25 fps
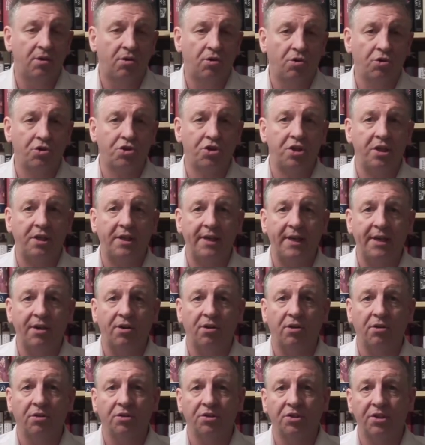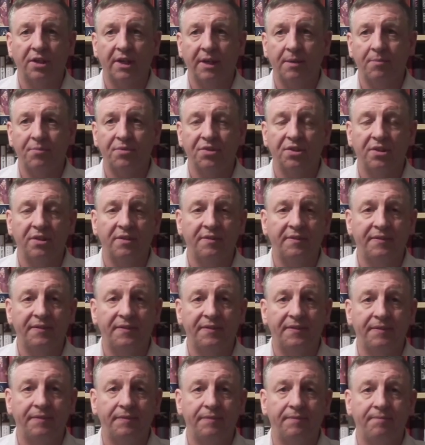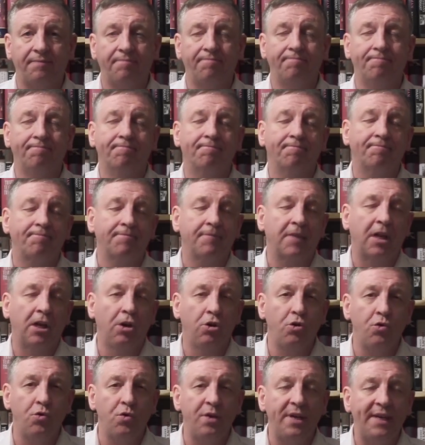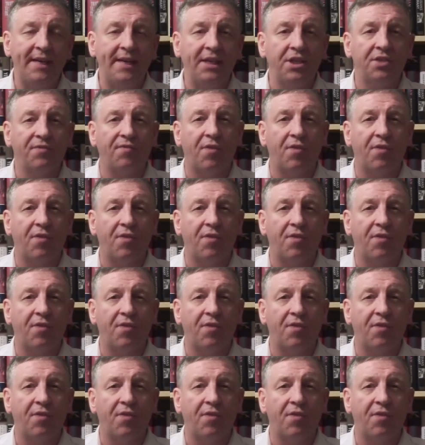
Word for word: ushered in all types of loonies,